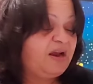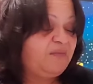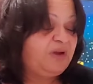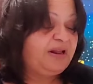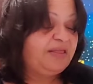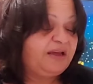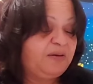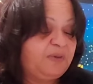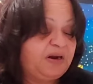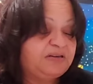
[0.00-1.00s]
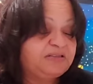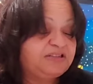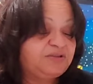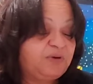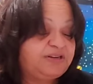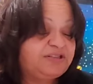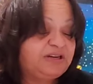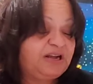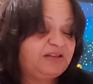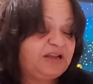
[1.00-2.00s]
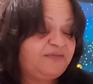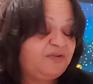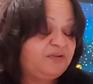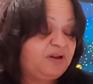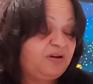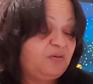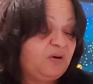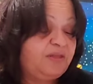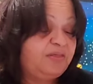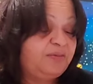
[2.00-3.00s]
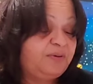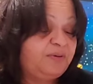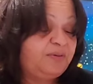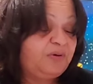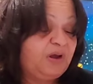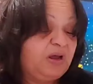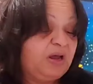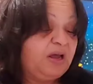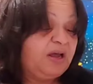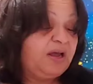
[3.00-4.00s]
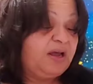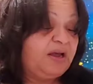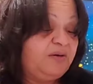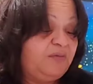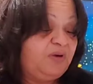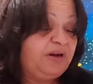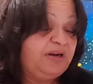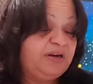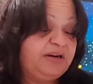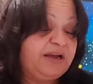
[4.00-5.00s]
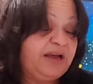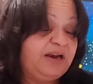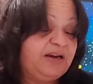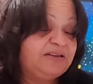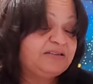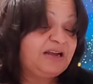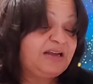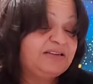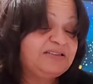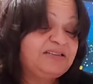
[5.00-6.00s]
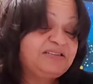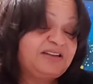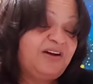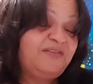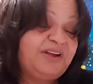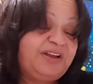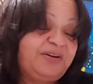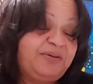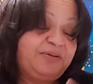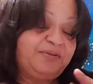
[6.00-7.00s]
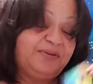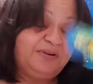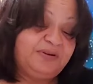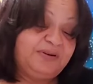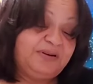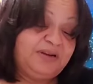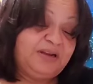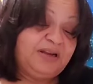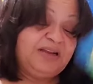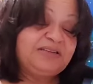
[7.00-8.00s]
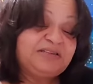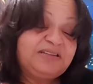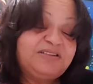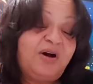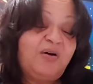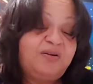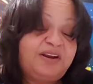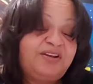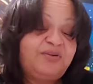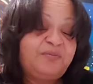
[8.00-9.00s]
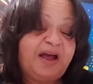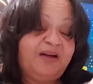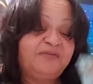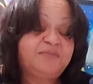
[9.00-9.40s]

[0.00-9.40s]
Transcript: and really think about a situation that they're going through and really look at it and say, is this serving you? Is this holding you back